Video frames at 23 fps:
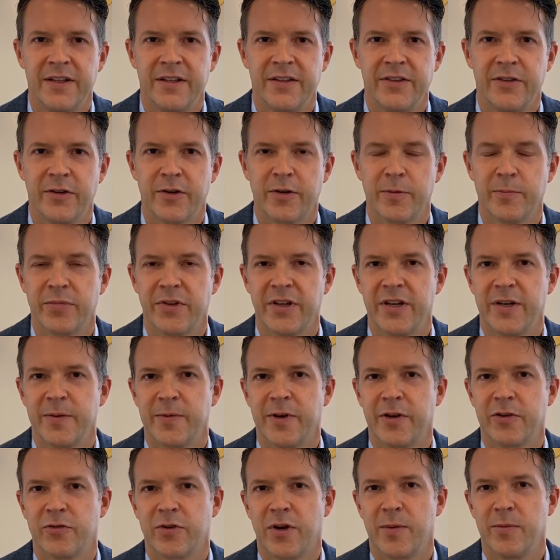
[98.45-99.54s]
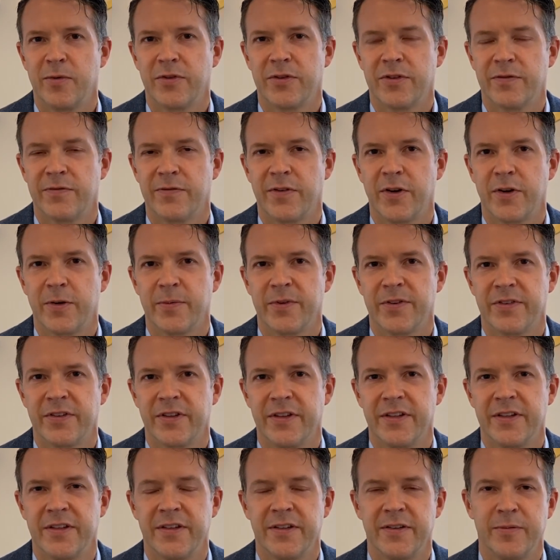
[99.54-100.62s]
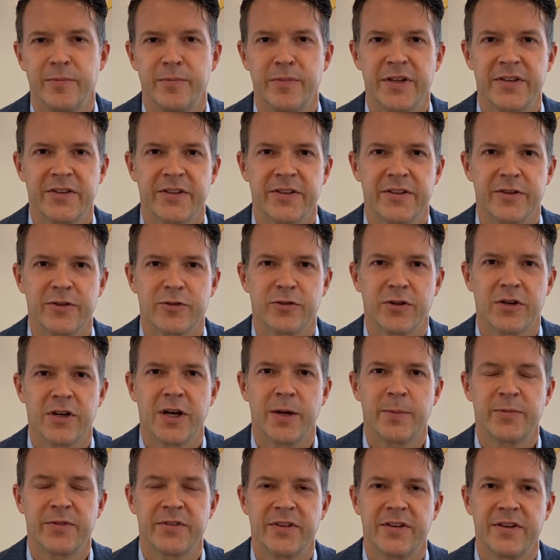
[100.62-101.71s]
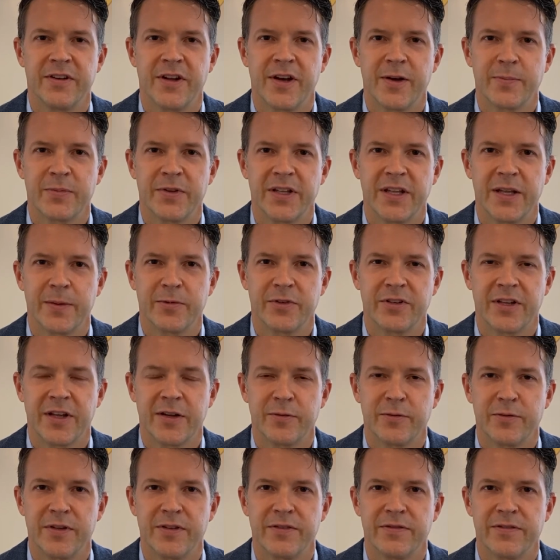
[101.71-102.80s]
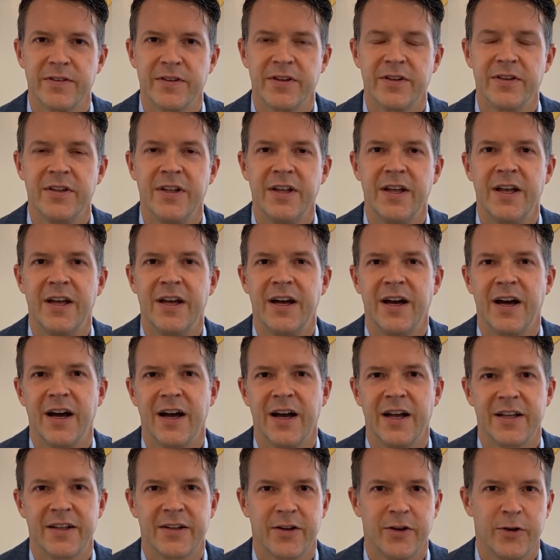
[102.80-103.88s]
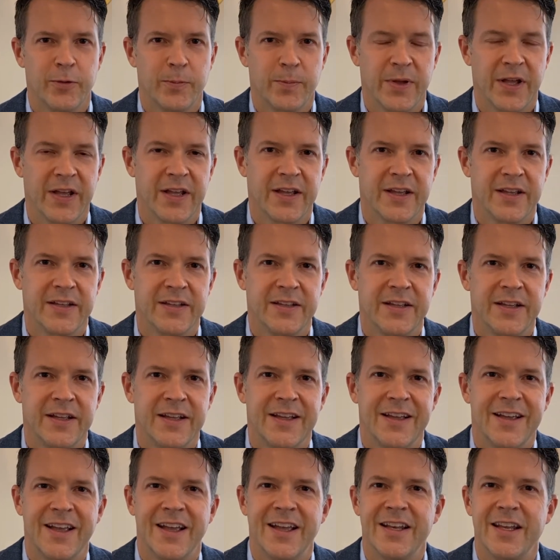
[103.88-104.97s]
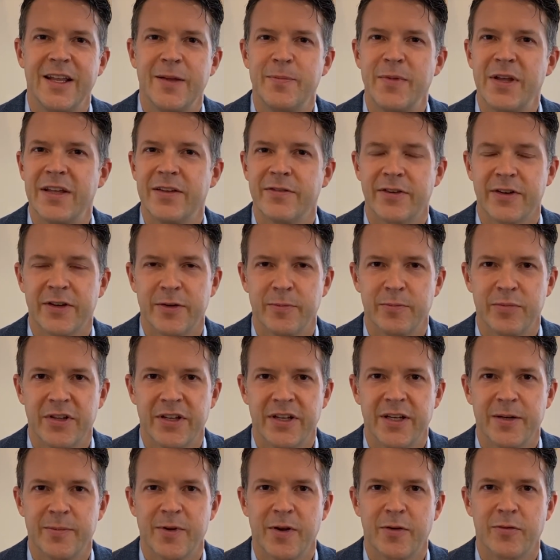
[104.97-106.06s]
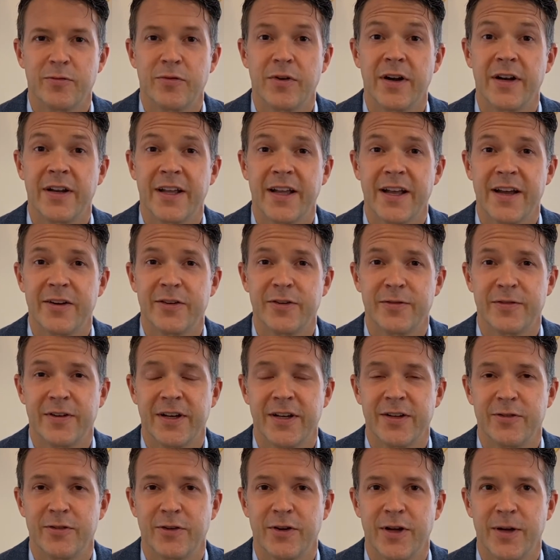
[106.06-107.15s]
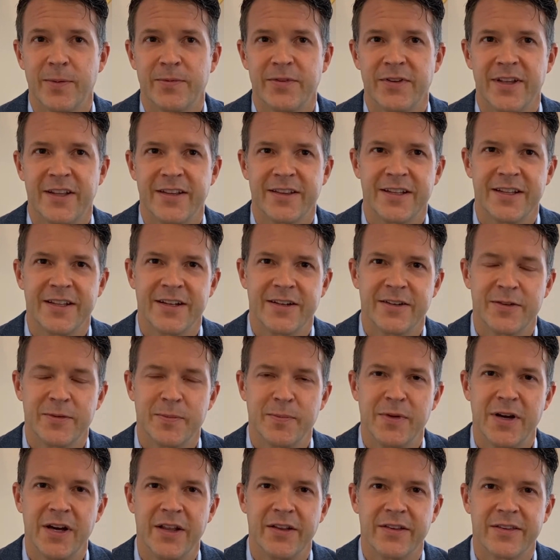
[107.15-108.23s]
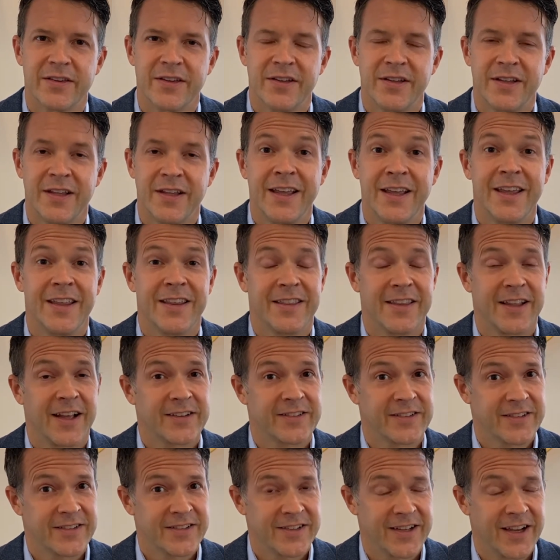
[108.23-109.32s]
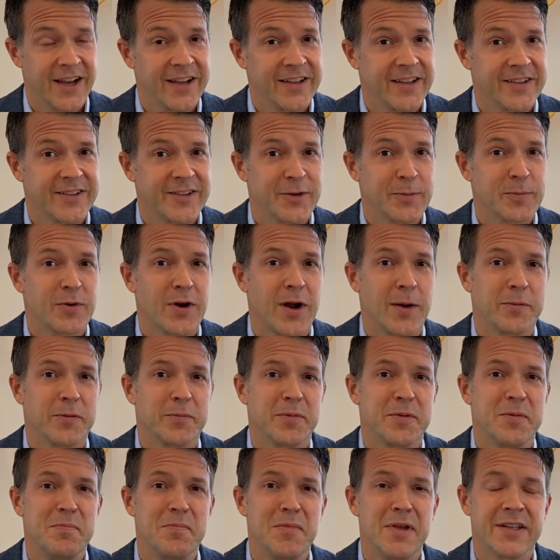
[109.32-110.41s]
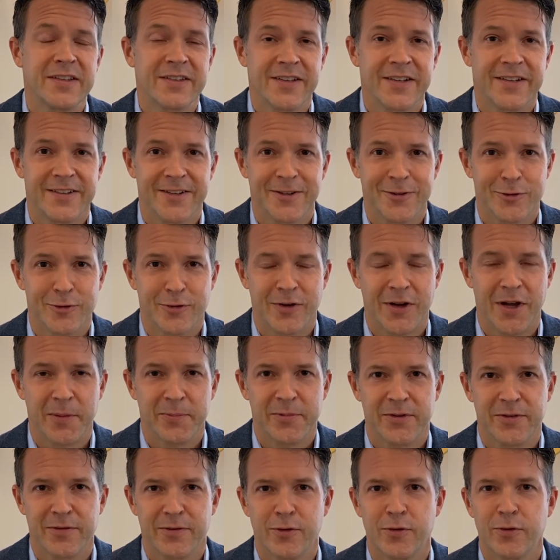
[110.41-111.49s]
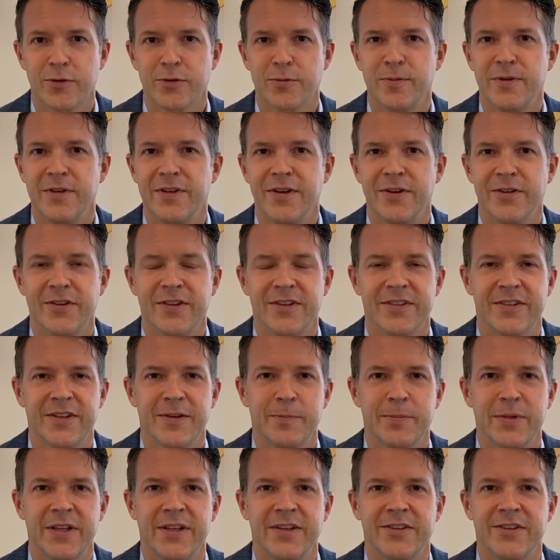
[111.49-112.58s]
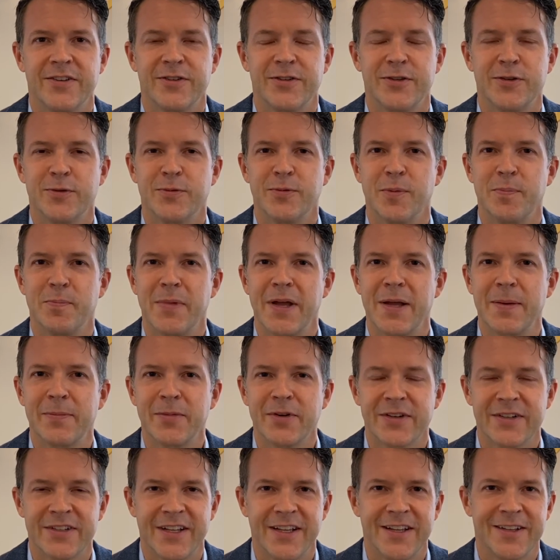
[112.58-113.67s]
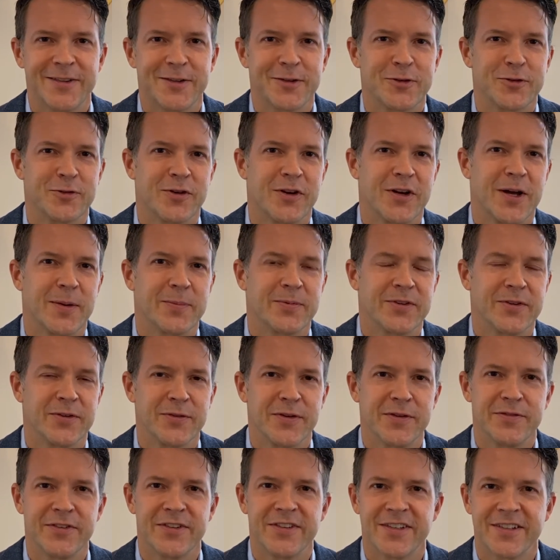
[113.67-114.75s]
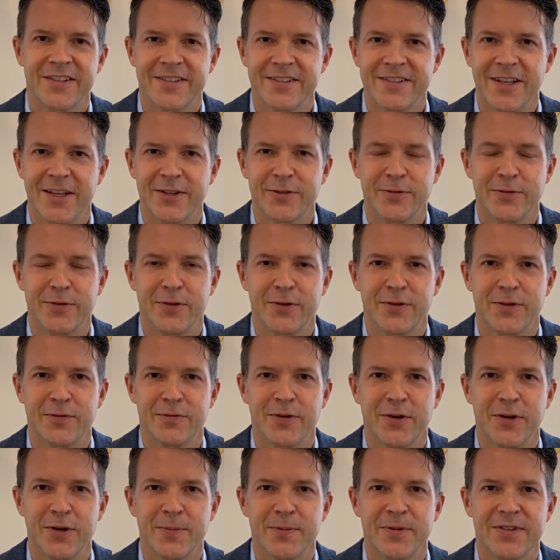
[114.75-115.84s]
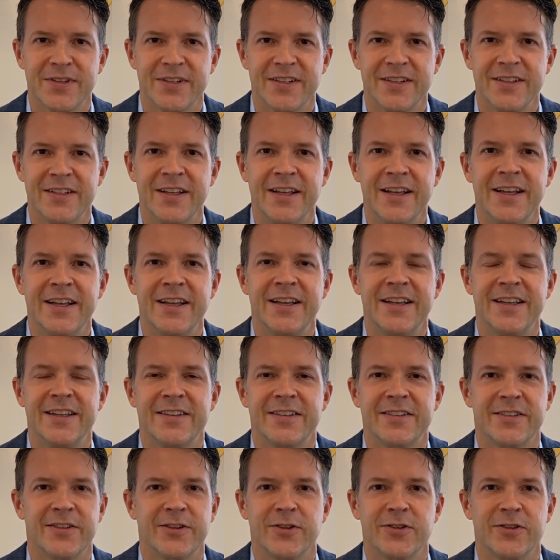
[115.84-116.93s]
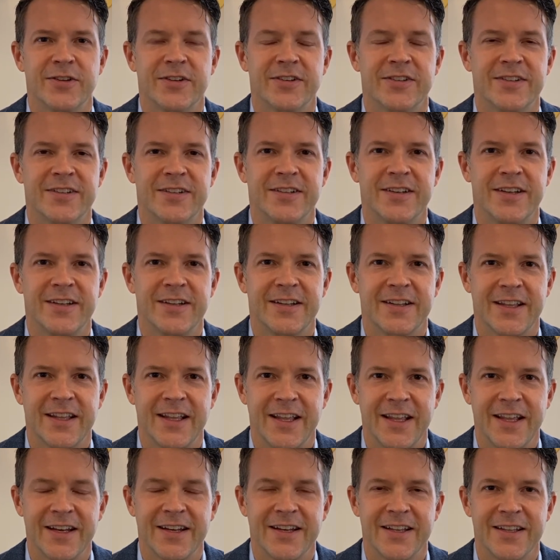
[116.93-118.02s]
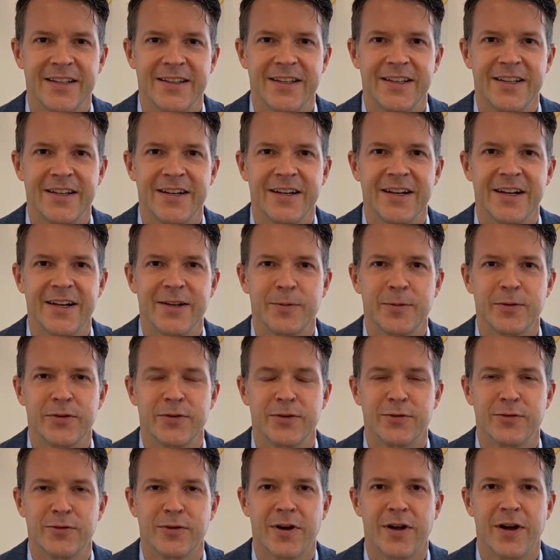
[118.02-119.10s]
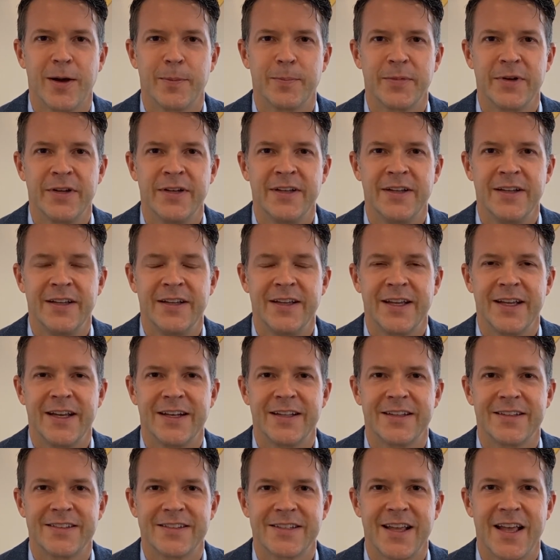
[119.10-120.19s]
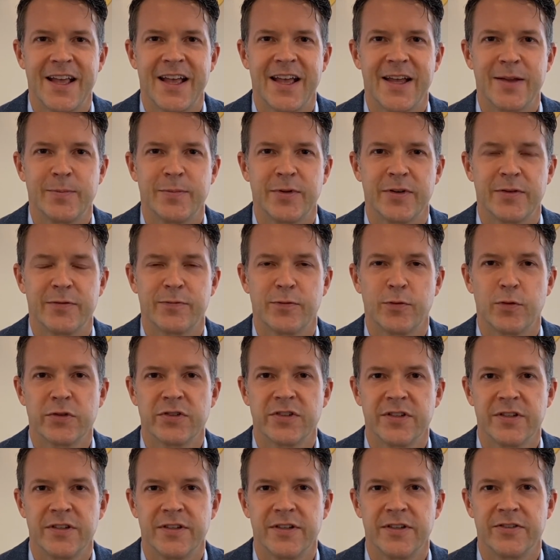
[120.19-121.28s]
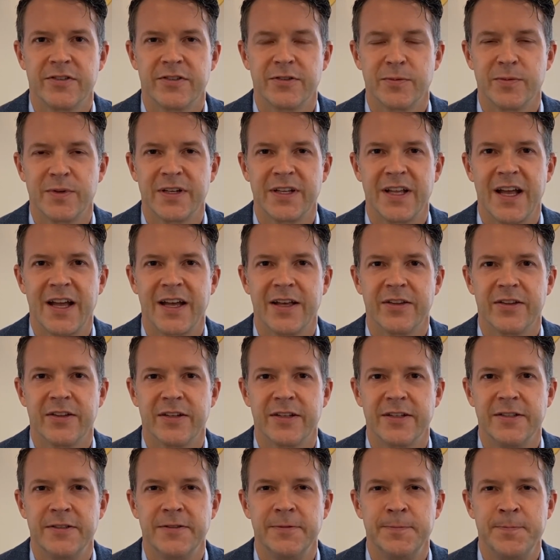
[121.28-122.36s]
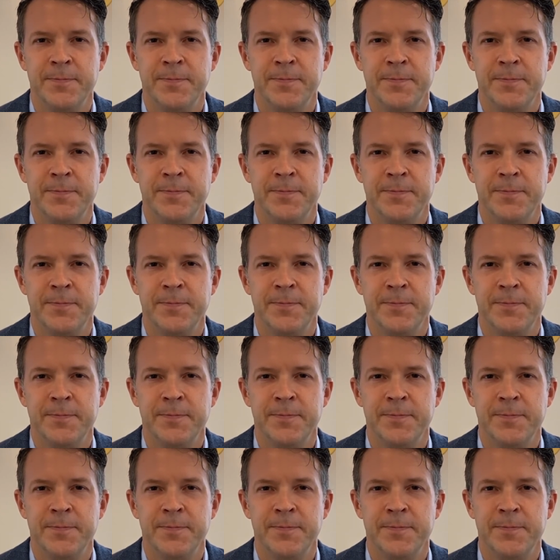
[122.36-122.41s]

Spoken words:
They'll complain about trouble at the pharmacy, missing their drops, not being able to get refill, high copay, and they may even complain about running out of eye drops at the end of the month. That's a sign that they're probably missing their drops. And of course, we know that some patients who remember to take their drops and are even successful at the pharmacy still just can't hit the eye with the drop. And it's sad, but unfortunately it's the reality.